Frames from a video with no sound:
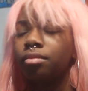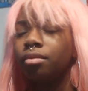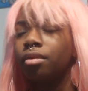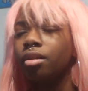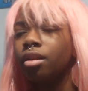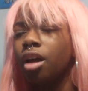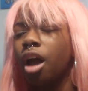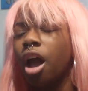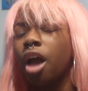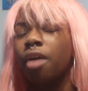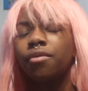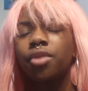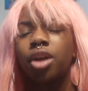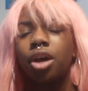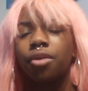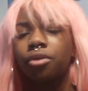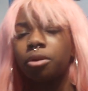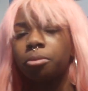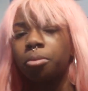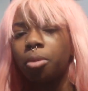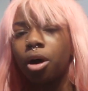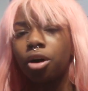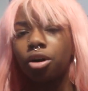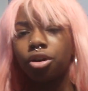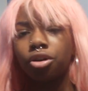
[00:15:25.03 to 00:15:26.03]
I've never
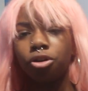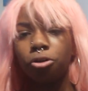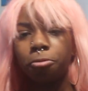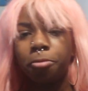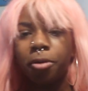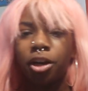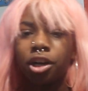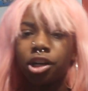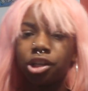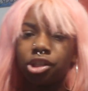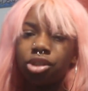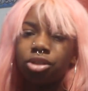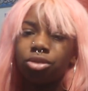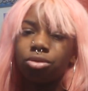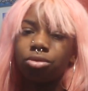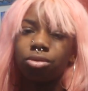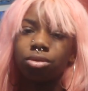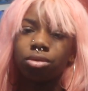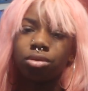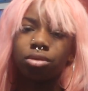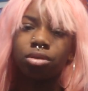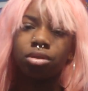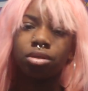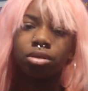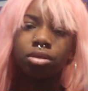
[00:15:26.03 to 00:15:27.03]
bought a new pair of
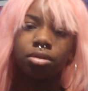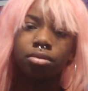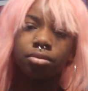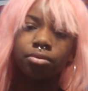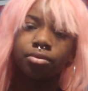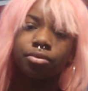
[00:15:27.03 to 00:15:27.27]
shoes